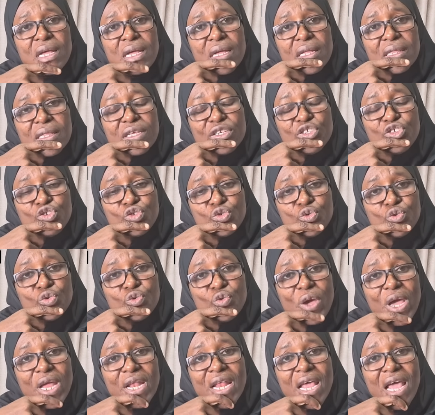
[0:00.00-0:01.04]
the
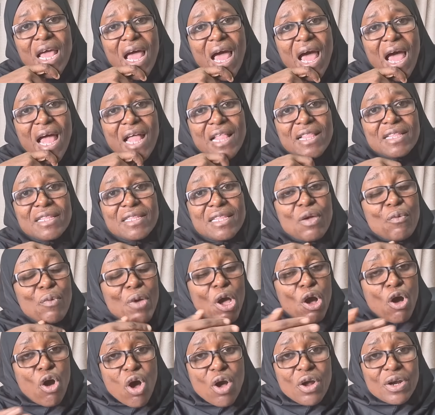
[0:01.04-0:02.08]
children and they were
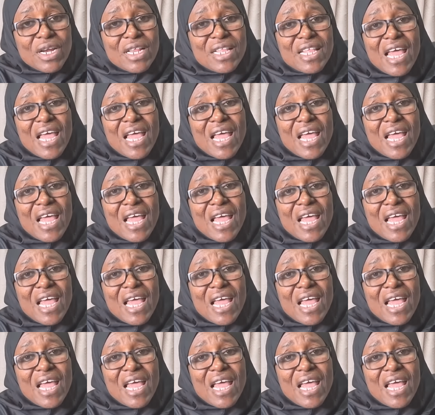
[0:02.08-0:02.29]
hungry.